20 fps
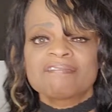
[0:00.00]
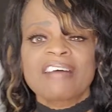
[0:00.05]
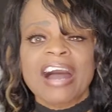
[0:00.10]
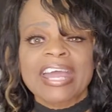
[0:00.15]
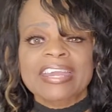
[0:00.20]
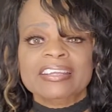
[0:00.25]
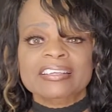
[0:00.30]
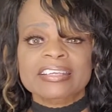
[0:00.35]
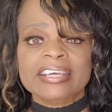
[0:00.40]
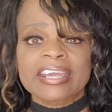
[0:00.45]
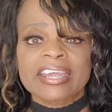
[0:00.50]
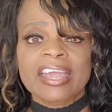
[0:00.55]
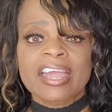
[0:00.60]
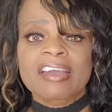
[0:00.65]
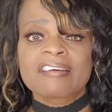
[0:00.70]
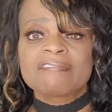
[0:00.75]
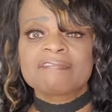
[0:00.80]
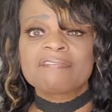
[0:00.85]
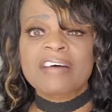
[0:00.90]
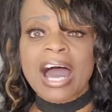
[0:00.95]
Finally,
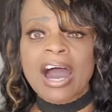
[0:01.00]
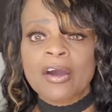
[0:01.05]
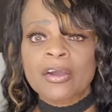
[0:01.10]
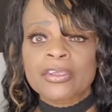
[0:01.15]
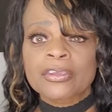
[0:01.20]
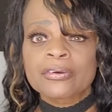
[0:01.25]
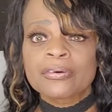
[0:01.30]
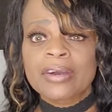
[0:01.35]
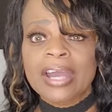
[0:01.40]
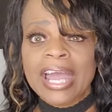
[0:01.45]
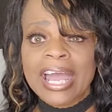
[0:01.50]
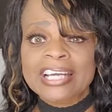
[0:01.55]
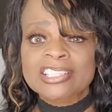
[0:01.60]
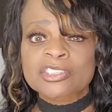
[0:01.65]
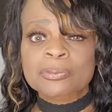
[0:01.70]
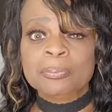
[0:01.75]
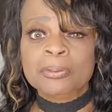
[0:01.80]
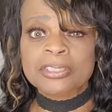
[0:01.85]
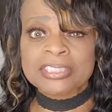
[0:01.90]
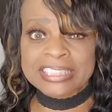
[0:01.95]
value
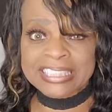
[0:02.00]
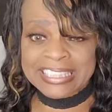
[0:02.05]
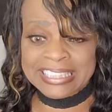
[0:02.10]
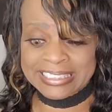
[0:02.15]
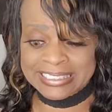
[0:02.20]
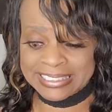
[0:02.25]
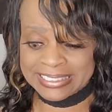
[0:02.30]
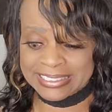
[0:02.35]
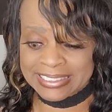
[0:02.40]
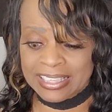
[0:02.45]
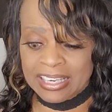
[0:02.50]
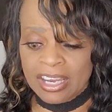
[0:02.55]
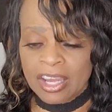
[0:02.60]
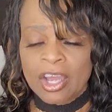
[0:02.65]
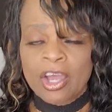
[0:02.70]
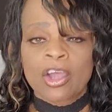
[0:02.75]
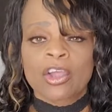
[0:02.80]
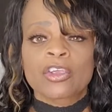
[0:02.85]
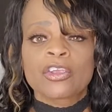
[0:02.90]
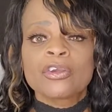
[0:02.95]
expertise.
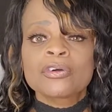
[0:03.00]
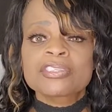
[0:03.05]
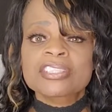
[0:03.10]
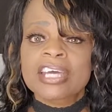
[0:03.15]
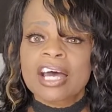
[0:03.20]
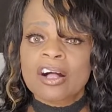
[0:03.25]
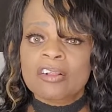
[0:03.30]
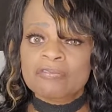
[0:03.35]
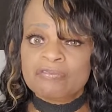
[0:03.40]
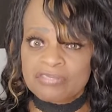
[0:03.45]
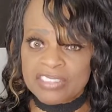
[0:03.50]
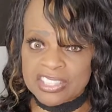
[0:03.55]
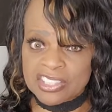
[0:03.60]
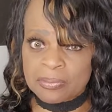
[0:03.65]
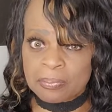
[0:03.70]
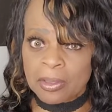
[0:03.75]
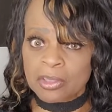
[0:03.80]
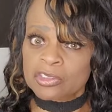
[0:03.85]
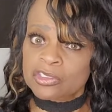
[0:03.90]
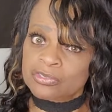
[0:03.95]
You tell
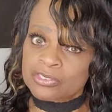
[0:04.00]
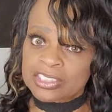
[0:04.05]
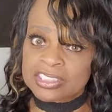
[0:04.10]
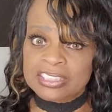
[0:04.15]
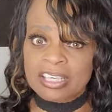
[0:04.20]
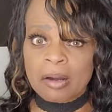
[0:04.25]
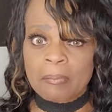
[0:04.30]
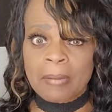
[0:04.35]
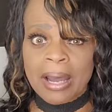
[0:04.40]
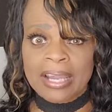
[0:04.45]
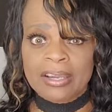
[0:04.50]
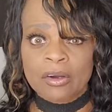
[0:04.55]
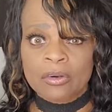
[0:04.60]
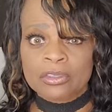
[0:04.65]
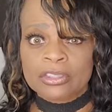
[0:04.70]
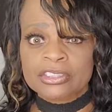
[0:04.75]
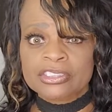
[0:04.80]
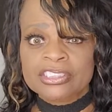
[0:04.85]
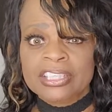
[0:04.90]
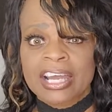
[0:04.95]
FSBOs, for sell-by
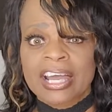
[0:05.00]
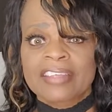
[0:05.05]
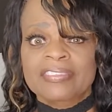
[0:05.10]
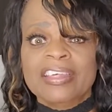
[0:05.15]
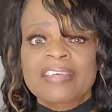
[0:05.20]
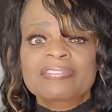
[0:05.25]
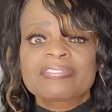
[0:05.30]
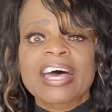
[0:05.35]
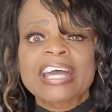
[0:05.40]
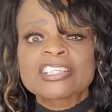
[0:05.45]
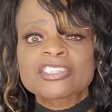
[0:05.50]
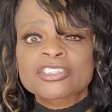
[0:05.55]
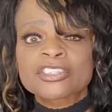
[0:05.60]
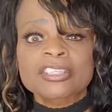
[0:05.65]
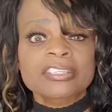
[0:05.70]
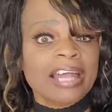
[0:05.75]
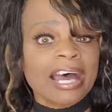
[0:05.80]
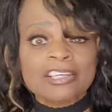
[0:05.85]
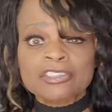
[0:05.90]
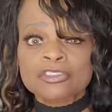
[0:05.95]
owners, that they
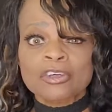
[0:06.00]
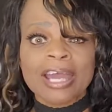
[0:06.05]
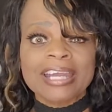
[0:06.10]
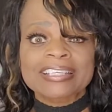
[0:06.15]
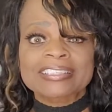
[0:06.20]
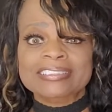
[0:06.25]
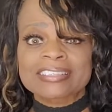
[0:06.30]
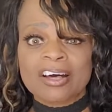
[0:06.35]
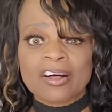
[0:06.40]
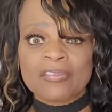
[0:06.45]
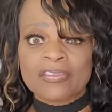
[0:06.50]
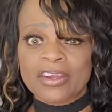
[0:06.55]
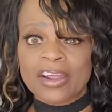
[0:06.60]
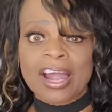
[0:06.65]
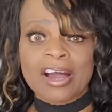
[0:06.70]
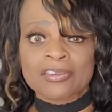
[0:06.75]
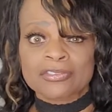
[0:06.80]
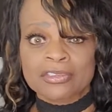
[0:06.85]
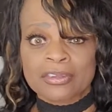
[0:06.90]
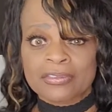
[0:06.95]
should not try to sell their
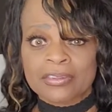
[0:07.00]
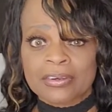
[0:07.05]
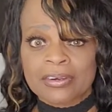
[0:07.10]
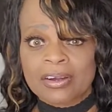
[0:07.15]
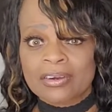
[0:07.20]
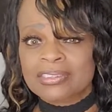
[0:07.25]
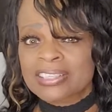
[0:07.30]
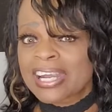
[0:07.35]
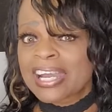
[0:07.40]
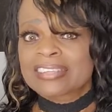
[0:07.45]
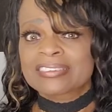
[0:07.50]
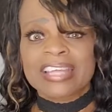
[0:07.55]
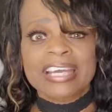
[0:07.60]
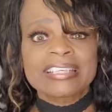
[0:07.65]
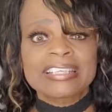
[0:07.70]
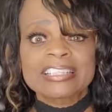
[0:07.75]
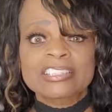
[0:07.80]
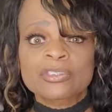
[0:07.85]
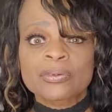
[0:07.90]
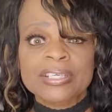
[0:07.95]
house on their own.
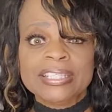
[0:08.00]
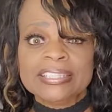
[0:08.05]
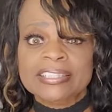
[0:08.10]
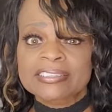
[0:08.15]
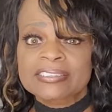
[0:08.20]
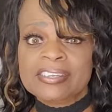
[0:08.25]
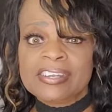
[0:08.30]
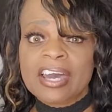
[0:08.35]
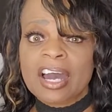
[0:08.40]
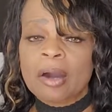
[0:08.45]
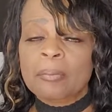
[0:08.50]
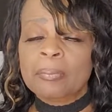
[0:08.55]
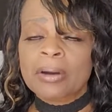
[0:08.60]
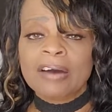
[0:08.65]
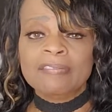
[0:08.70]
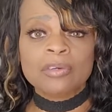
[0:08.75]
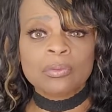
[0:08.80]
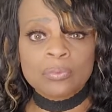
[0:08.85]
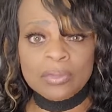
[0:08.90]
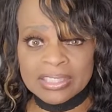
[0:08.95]
They need to enlist the
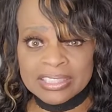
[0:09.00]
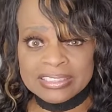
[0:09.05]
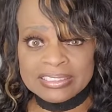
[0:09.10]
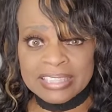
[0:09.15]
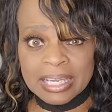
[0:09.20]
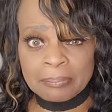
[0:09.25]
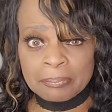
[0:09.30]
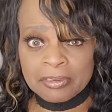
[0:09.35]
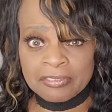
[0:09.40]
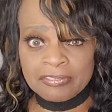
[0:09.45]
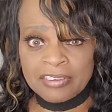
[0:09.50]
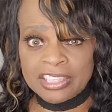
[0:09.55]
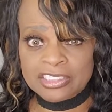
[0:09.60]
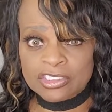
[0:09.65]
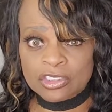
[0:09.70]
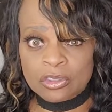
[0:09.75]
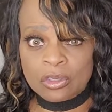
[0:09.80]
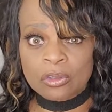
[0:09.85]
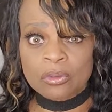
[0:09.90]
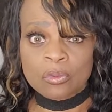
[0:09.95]
help of a real estate
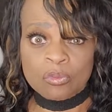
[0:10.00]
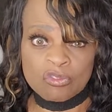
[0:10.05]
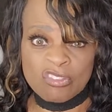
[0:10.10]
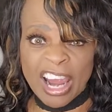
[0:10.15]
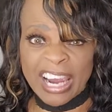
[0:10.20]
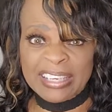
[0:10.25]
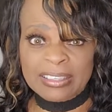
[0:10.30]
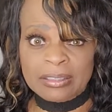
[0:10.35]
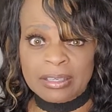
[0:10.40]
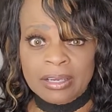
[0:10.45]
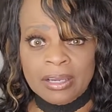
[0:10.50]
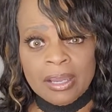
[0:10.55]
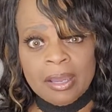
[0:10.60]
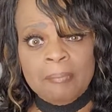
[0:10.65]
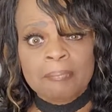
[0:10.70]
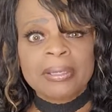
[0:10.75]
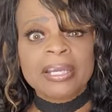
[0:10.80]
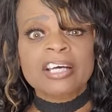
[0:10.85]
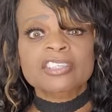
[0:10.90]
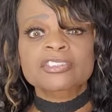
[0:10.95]
professional, right?
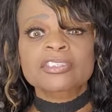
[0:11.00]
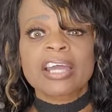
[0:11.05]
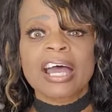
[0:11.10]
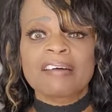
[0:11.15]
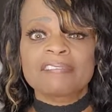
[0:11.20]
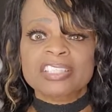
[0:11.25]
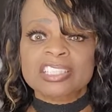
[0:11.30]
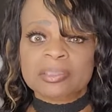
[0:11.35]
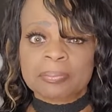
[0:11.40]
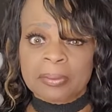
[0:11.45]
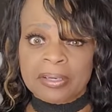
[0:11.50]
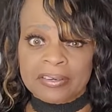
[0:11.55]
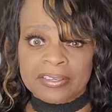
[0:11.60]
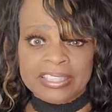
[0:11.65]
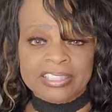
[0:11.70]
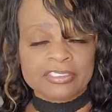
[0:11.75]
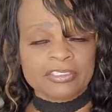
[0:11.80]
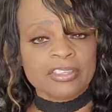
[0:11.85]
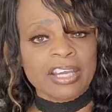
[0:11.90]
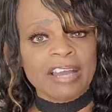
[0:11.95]
Because you have
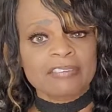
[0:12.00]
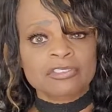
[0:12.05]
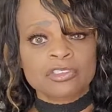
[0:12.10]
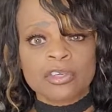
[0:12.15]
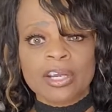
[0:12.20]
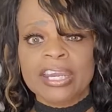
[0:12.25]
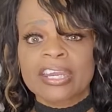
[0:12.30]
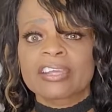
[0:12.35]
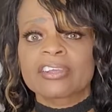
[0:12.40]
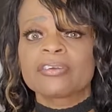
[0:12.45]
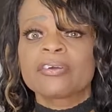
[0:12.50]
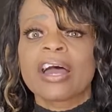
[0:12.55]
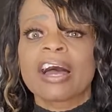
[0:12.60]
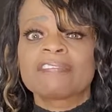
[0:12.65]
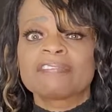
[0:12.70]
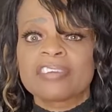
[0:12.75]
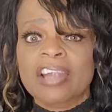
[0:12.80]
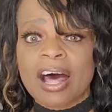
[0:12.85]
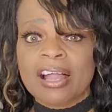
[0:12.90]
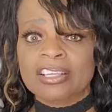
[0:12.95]
experience, you have training, you
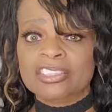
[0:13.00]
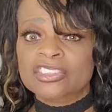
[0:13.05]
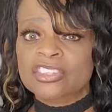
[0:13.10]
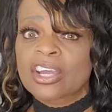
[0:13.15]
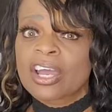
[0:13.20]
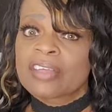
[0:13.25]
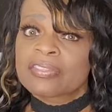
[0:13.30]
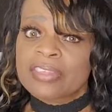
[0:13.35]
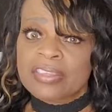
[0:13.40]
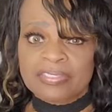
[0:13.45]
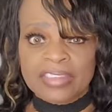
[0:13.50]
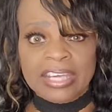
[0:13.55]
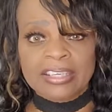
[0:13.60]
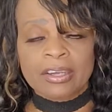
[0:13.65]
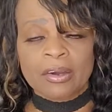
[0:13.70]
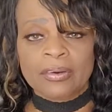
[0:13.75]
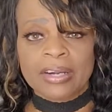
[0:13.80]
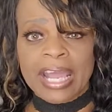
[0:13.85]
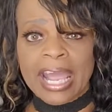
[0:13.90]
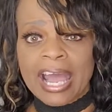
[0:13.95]
have knowledge that they
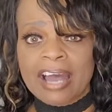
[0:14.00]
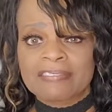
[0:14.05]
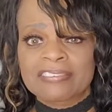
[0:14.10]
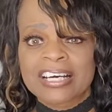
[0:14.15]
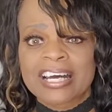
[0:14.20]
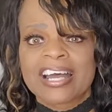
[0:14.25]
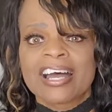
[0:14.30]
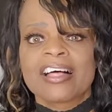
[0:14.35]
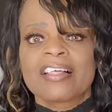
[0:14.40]
don't have.